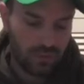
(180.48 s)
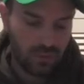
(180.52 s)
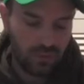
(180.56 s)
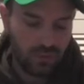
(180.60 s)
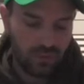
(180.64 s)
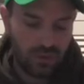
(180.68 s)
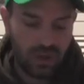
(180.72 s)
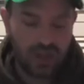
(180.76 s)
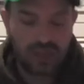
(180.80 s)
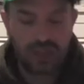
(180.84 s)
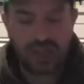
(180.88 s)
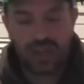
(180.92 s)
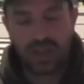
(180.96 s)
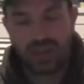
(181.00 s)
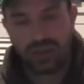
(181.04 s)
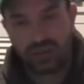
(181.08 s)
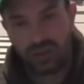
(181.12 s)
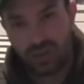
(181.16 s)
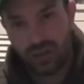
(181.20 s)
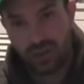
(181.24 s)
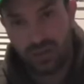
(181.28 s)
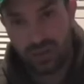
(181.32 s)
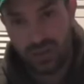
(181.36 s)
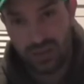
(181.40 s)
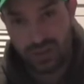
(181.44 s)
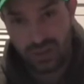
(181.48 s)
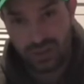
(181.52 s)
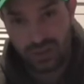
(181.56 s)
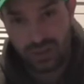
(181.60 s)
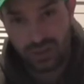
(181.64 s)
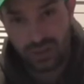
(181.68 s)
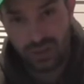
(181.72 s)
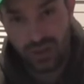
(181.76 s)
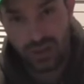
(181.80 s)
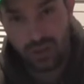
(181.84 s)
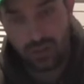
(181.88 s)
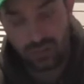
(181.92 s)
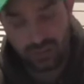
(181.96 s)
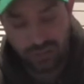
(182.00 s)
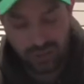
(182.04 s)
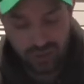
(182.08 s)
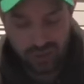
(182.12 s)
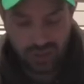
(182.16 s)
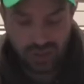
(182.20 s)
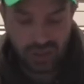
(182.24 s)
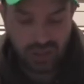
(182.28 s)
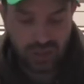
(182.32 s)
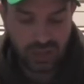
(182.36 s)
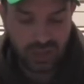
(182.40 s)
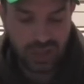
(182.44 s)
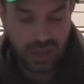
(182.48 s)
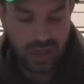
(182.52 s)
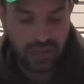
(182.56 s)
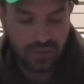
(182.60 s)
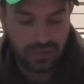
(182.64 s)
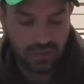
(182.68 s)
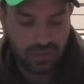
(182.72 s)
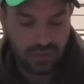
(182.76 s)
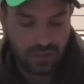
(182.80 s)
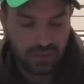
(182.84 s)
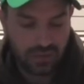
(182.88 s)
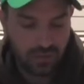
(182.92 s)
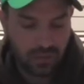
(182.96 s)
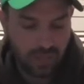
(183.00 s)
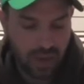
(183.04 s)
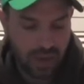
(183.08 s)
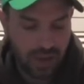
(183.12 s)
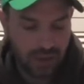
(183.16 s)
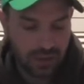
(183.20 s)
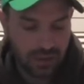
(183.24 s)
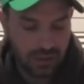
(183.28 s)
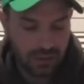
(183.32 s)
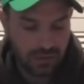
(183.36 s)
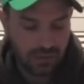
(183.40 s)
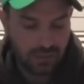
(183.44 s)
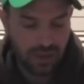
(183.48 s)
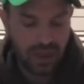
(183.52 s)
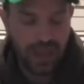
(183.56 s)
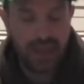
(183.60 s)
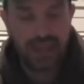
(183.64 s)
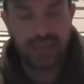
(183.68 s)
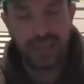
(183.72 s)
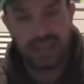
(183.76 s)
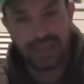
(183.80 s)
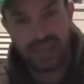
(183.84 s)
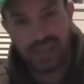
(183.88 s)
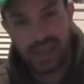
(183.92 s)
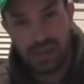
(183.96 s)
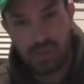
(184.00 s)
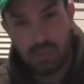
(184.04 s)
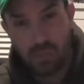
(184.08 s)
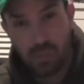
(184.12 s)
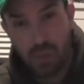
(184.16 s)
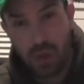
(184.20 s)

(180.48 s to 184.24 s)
Fresh anchovies and salts just left to ferment for 18